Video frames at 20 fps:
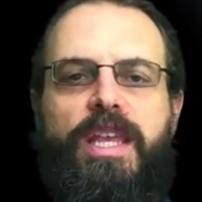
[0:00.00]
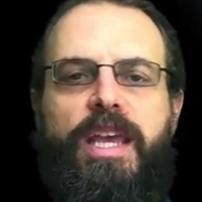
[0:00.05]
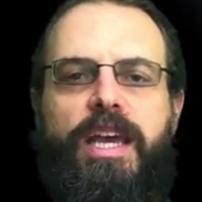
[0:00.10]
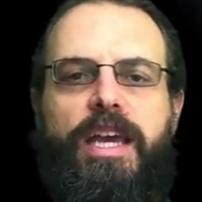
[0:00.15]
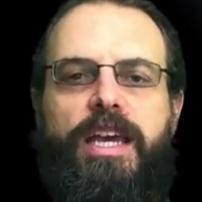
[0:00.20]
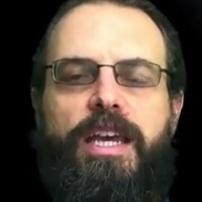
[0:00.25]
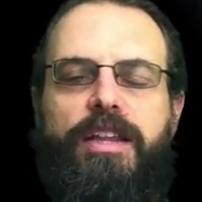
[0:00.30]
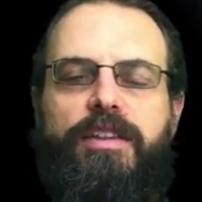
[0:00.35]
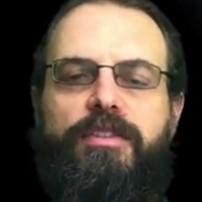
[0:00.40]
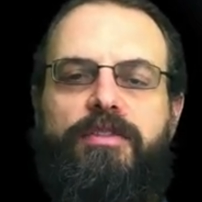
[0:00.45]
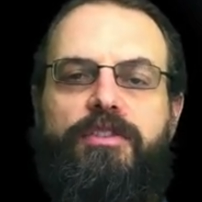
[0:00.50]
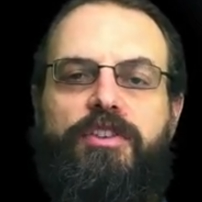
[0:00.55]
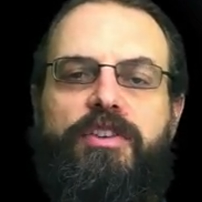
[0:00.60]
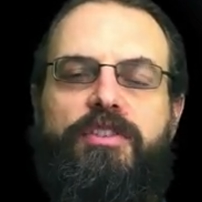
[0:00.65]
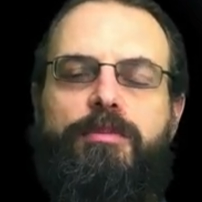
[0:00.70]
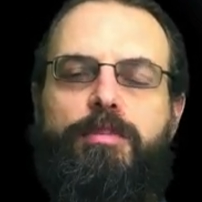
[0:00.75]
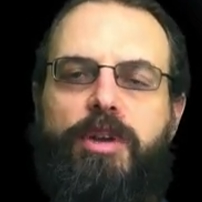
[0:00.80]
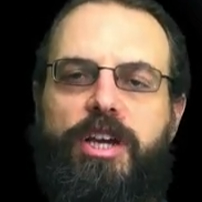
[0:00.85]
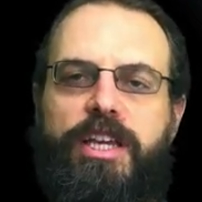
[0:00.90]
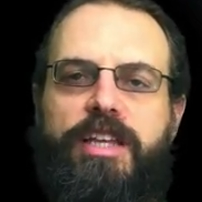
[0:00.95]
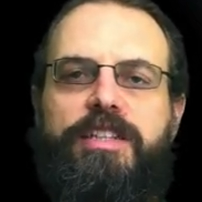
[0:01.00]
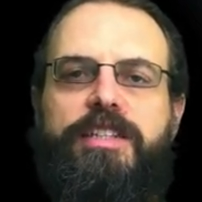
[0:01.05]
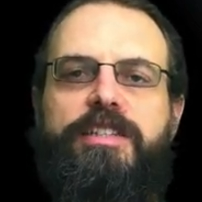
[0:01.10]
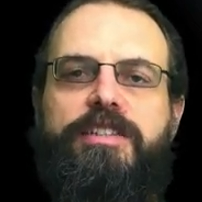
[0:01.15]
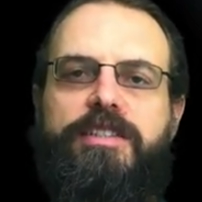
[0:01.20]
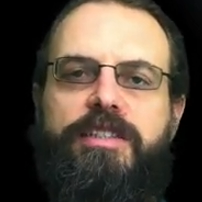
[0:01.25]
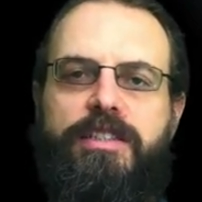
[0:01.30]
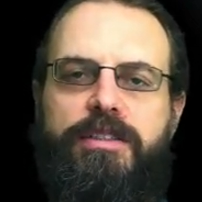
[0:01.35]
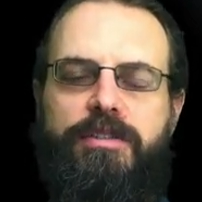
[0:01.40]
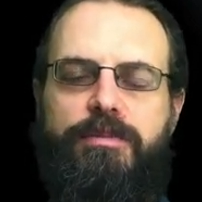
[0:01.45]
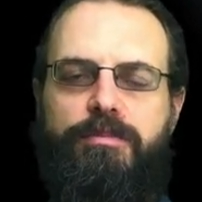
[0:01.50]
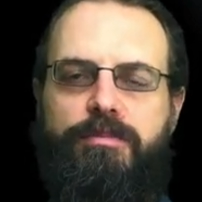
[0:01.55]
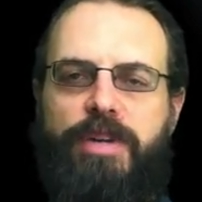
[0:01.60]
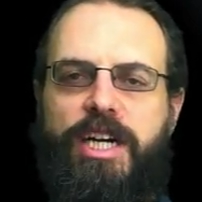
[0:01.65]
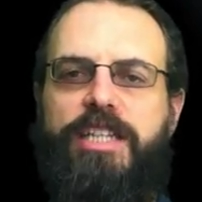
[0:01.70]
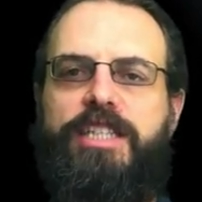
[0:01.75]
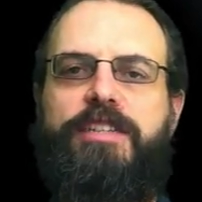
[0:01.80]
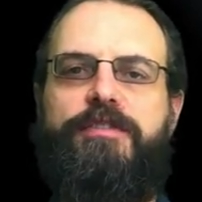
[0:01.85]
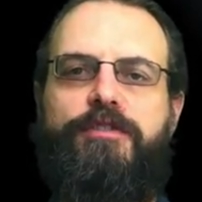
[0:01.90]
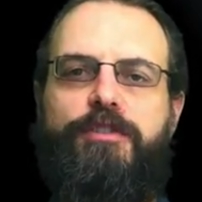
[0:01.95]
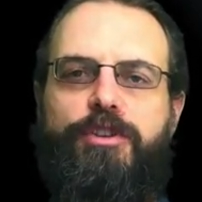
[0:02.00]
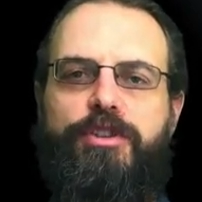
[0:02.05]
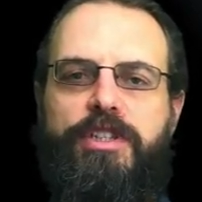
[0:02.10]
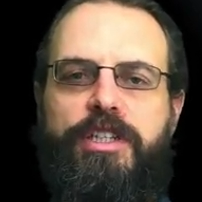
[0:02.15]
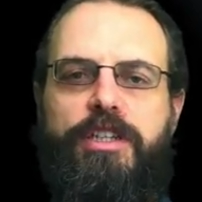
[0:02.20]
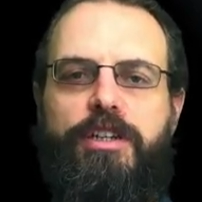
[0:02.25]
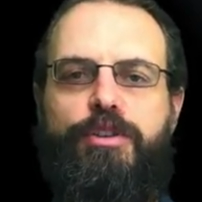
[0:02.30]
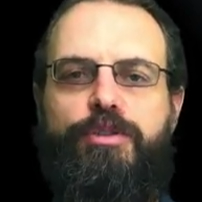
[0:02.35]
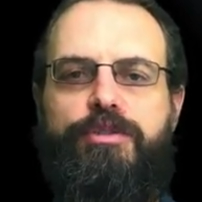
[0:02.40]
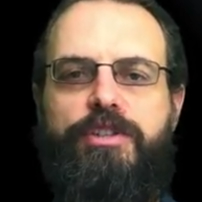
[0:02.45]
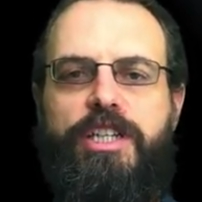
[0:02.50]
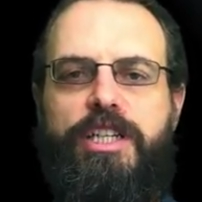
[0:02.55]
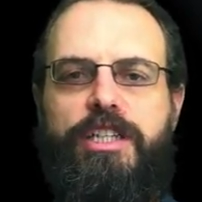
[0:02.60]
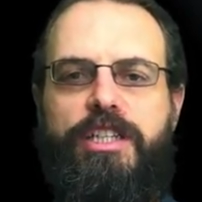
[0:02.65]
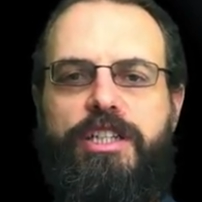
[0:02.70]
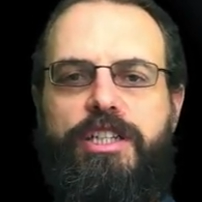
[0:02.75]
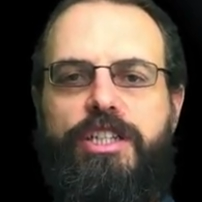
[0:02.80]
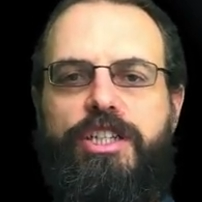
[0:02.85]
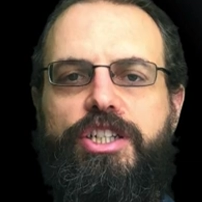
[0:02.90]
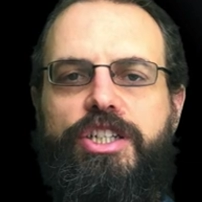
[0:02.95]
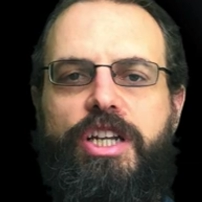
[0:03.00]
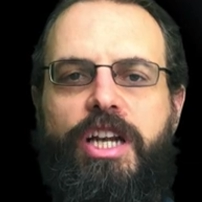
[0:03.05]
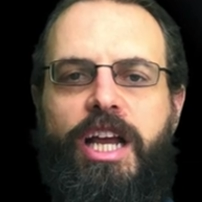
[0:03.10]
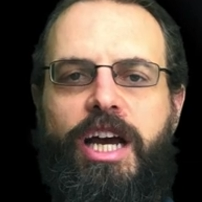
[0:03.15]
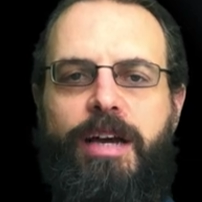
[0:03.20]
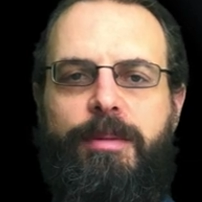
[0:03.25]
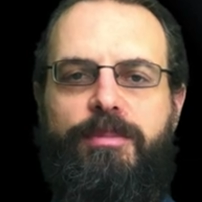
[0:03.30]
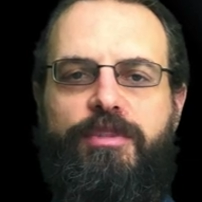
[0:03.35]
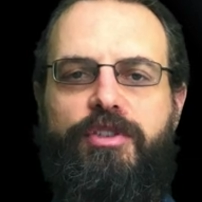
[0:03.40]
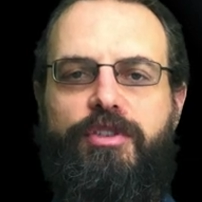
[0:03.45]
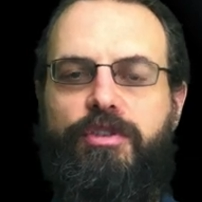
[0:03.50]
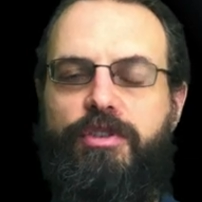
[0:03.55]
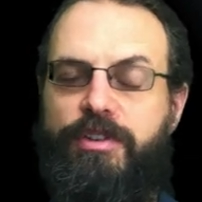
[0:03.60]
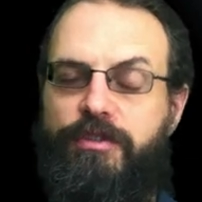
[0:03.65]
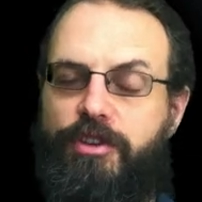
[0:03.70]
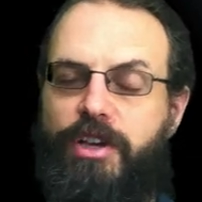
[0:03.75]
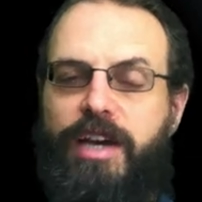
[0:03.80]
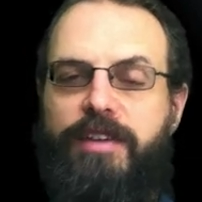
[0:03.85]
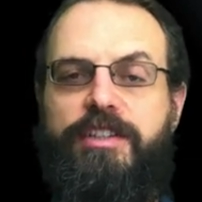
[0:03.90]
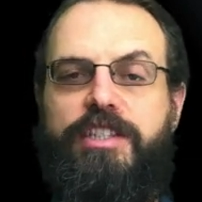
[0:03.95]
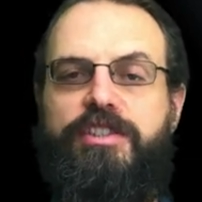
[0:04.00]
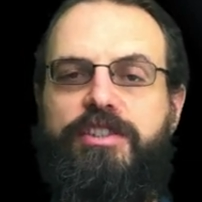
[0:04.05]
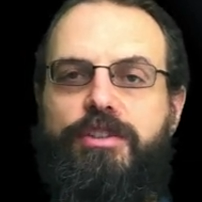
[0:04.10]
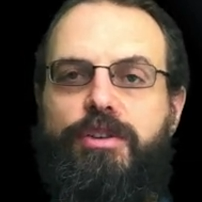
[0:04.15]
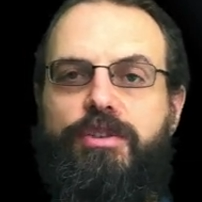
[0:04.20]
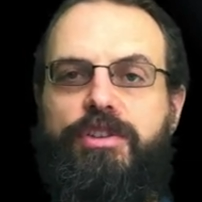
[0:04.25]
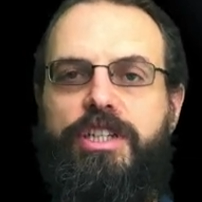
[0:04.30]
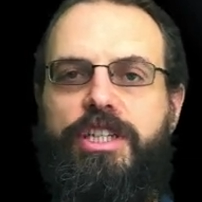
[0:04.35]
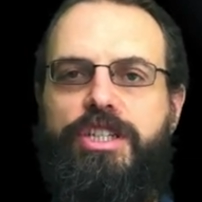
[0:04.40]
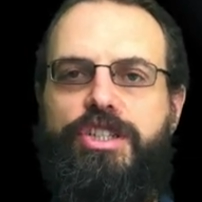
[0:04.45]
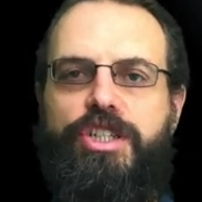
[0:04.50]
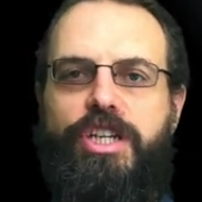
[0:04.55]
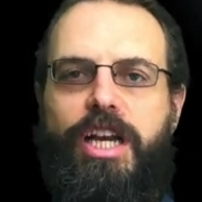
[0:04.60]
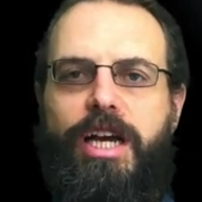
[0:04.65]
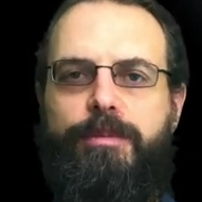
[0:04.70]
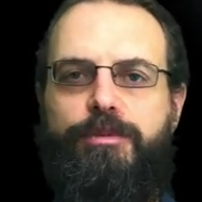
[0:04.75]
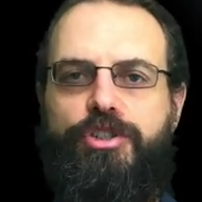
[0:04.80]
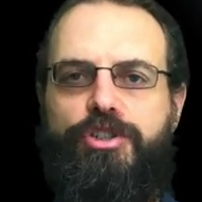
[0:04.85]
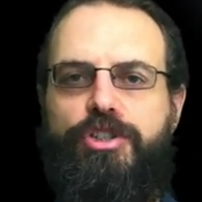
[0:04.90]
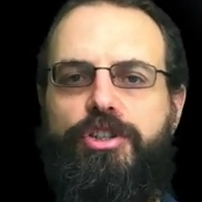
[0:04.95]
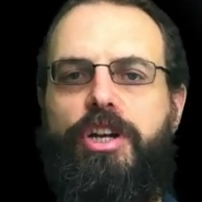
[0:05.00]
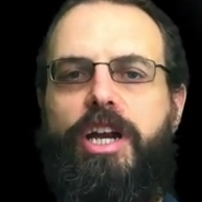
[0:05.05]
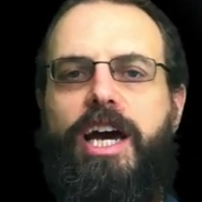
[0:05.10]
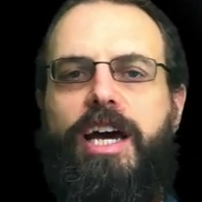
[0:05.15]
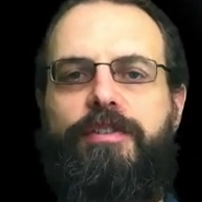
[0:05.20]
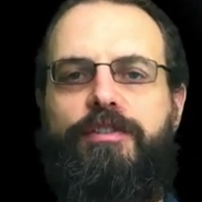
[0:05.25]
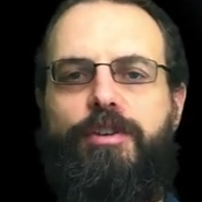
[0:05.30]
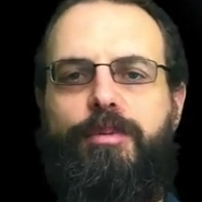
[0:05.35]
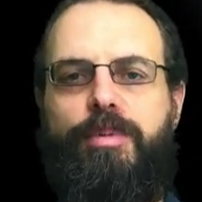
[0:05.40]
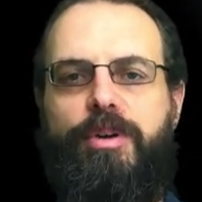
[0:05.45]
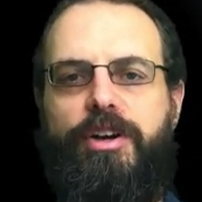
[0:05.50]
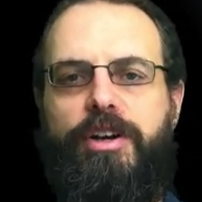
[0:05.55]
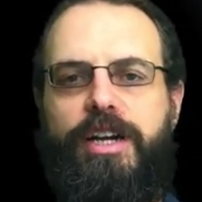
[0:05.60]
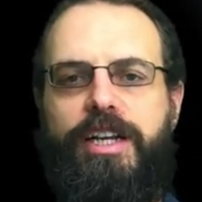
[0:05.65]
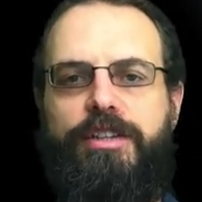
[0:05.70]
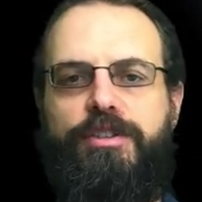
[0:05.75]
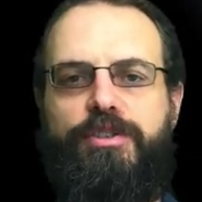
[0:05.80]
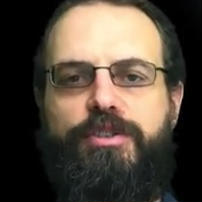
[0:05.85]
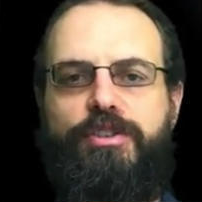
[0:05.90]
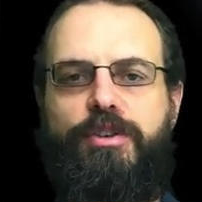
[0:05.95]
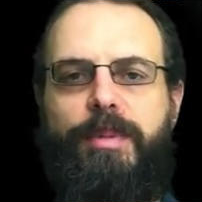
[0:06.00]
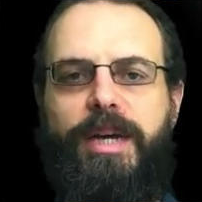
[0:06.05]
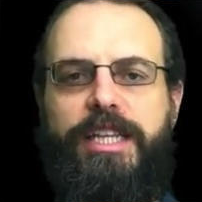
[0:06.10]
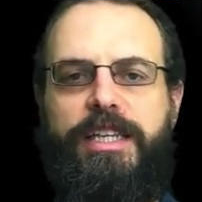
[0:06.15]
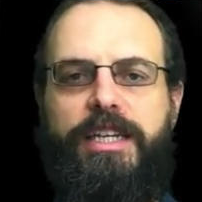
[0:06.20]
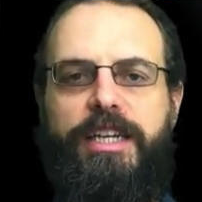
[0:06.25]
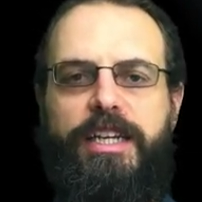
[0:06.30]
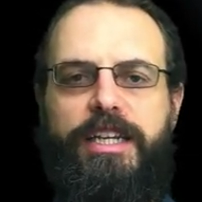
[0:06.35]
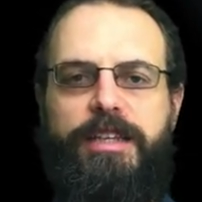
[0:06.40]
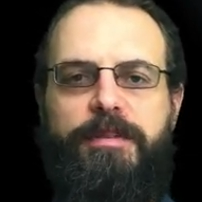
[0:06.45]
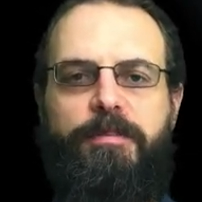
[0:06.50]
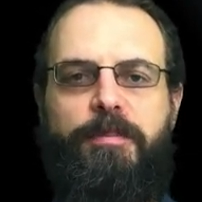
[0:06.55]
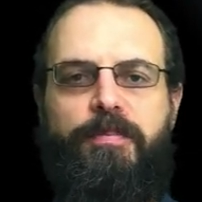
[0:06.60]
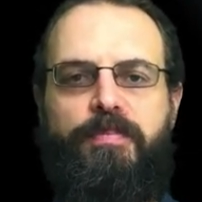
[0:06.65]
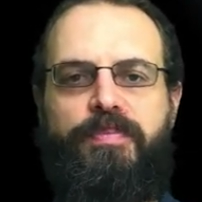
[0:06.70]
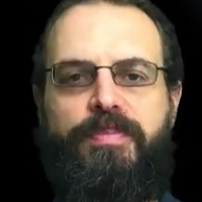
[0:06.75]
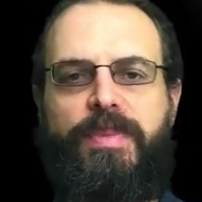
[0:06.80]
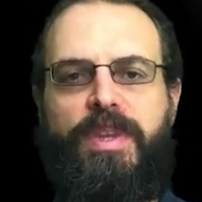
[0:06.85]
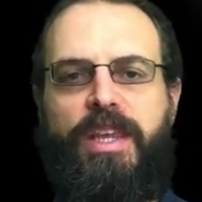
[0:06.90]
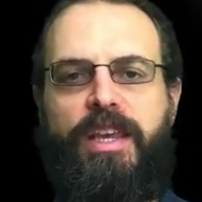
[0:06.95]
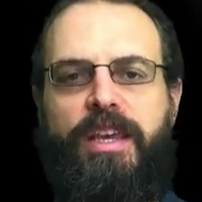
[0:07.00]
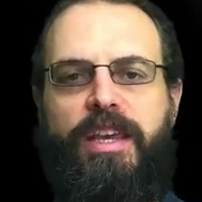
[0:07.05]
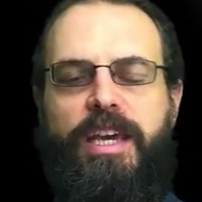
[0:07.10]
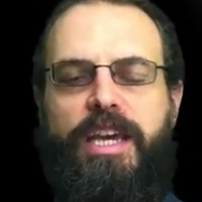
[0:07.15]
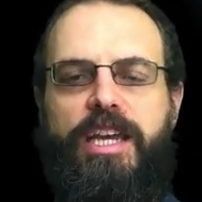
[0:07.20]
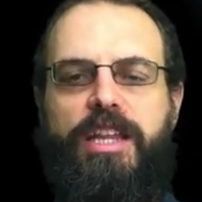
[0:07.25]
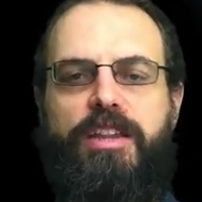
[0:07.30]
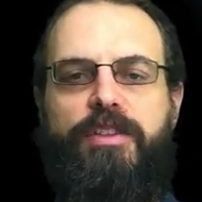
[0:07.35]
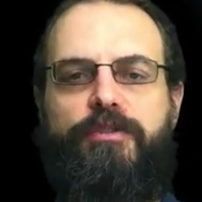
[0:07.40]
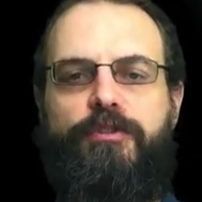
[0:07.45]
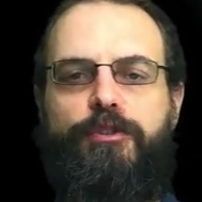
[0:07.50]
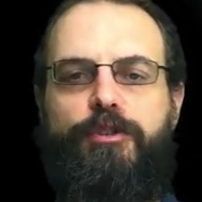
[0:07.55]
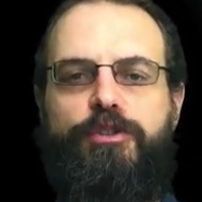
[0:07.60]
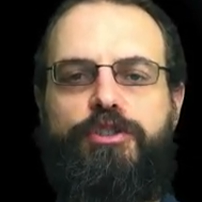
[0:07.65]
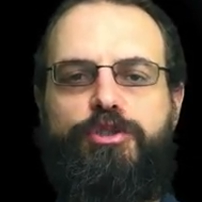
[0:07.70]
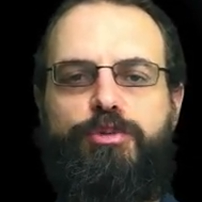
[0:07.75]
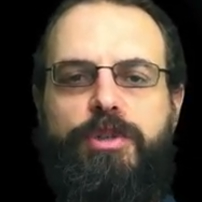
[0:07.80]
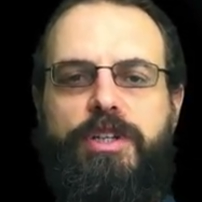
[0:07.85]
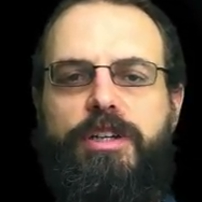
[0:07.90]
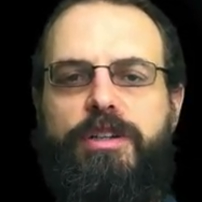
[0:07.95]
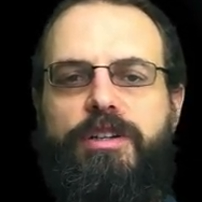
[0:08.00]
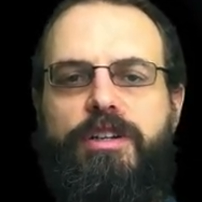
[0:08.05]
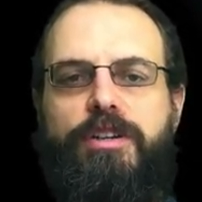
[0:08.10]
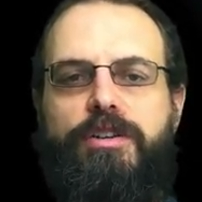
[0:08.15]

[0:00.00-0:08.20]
And this plugin is by default included in EEGLAB. So if you have installed EEGLAB, you should have the plugin automatically. And first, we're going to